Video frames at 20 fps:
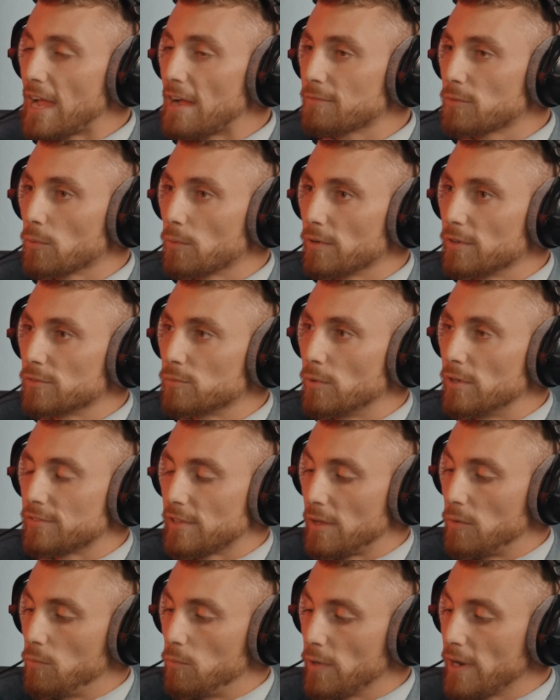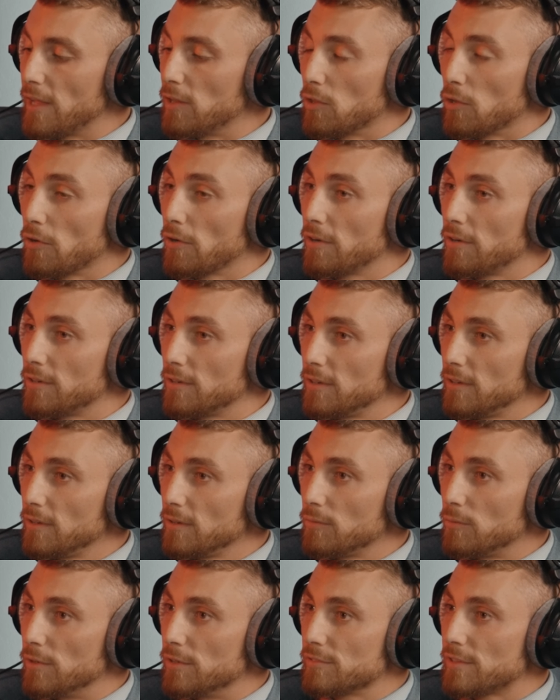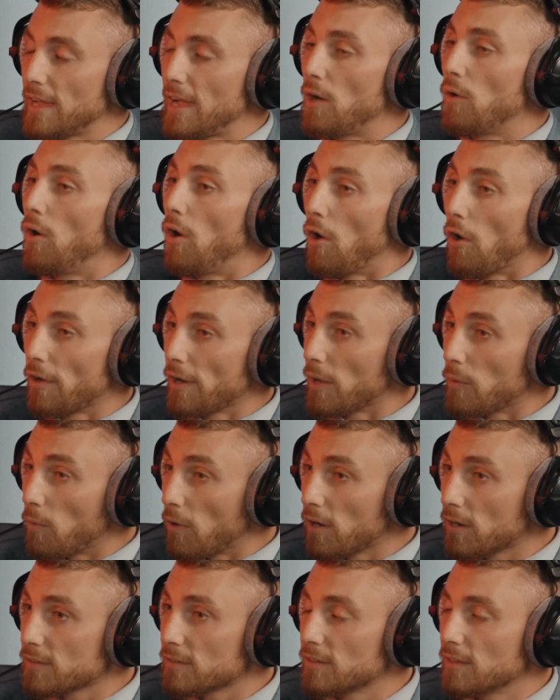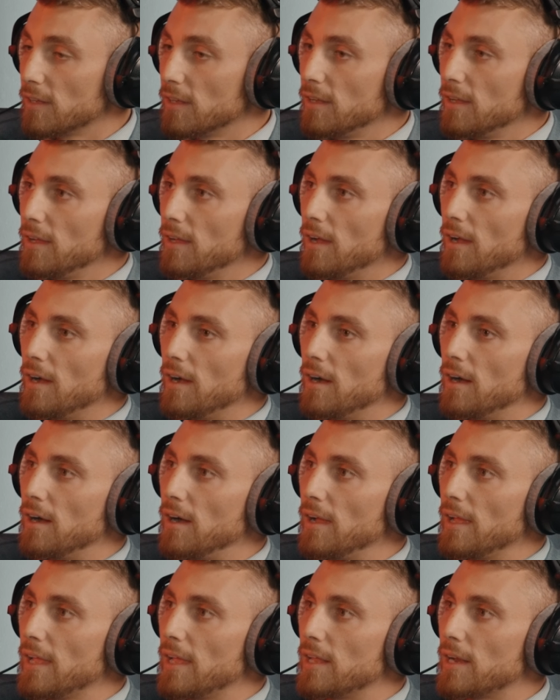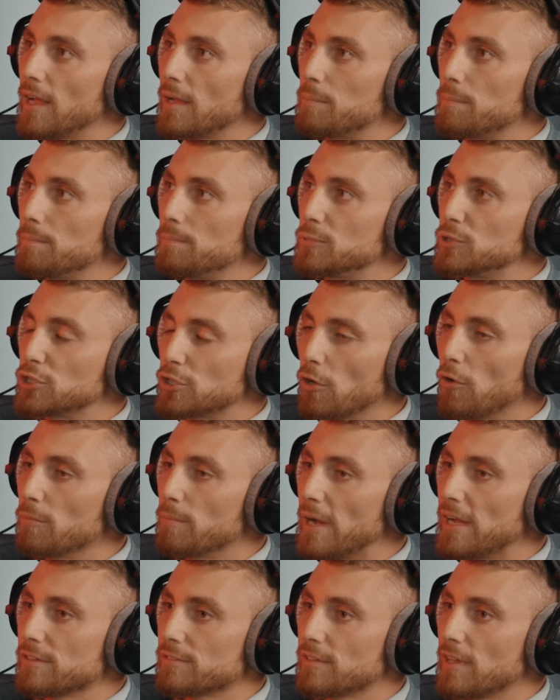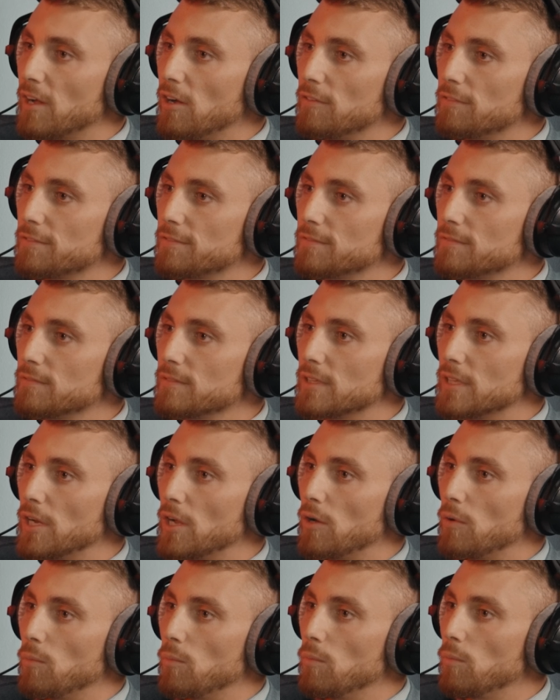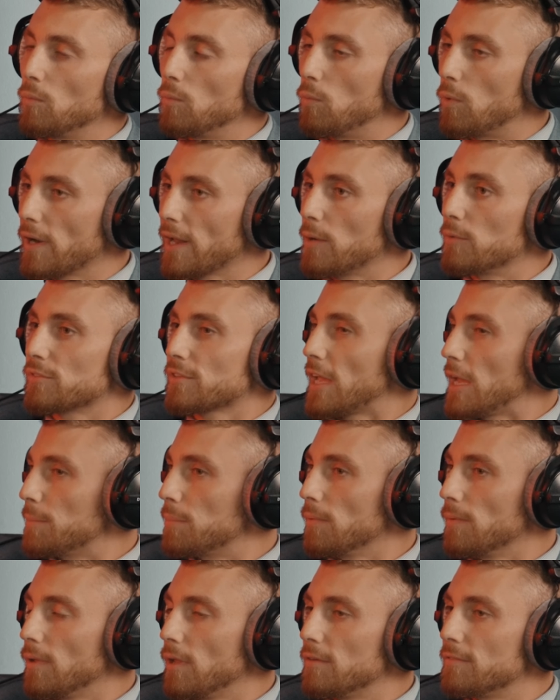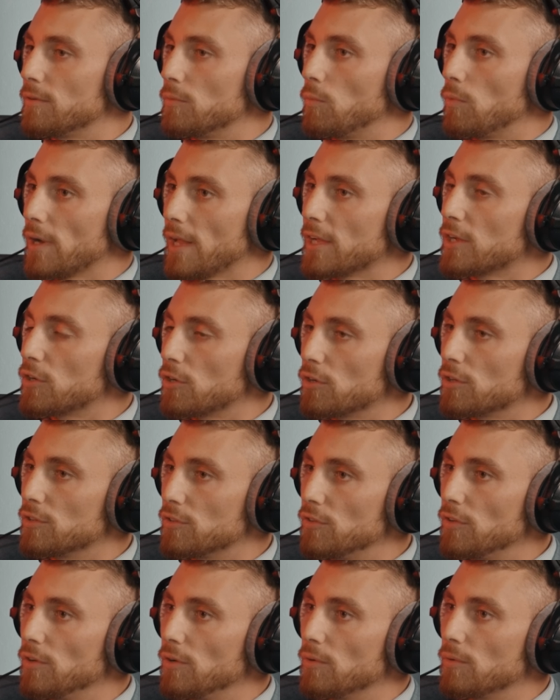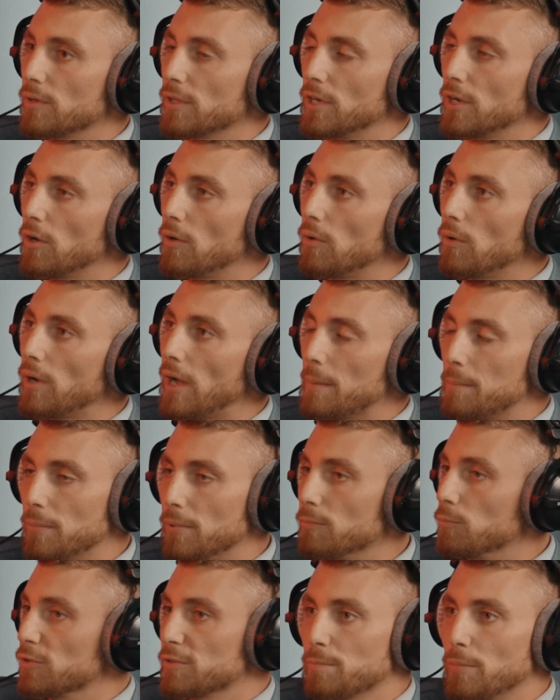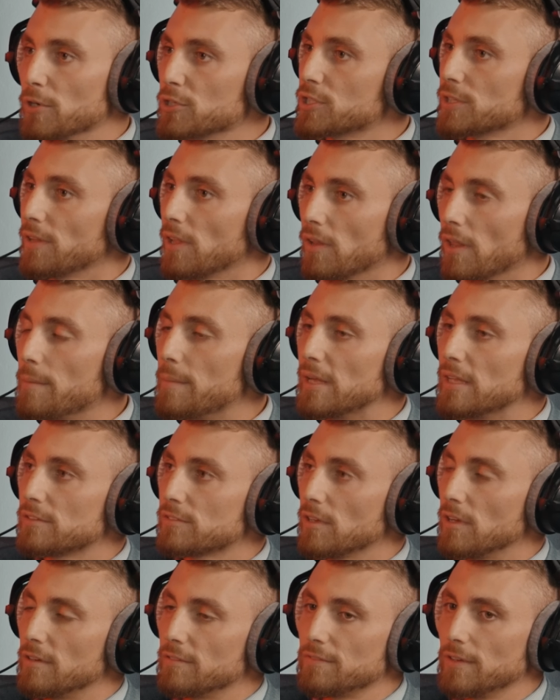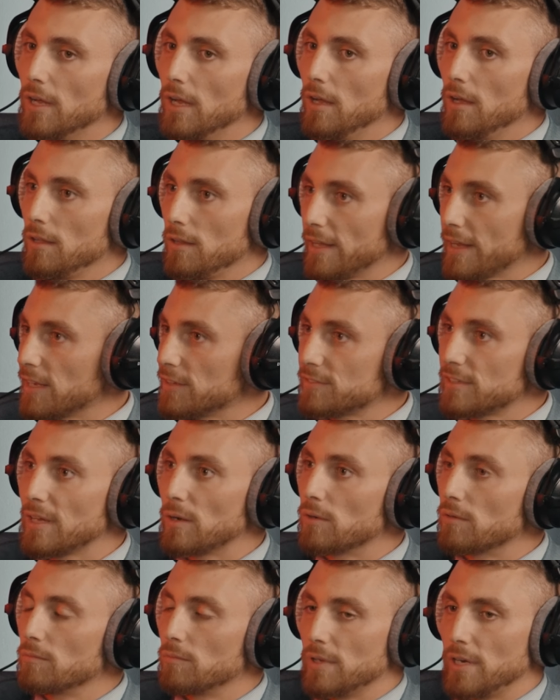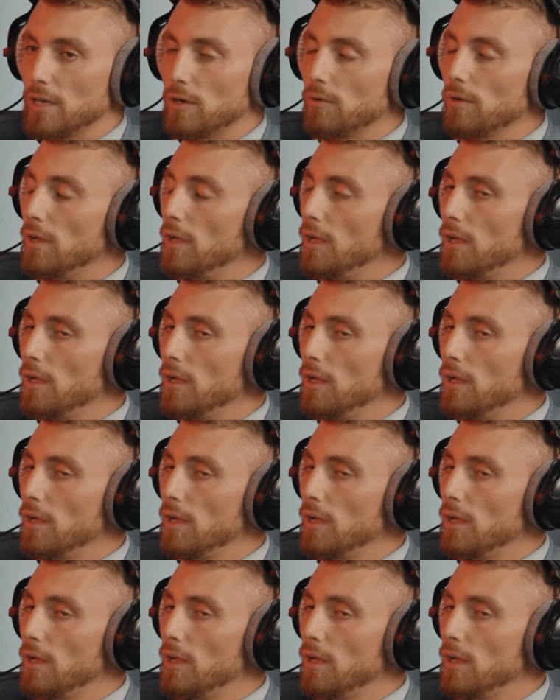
afterwards was I what I learned was how hard I worked, uh, and I showed myself you know what I was capable of and what I could do. You know, I p- was pushing the limits of, like I said, you know,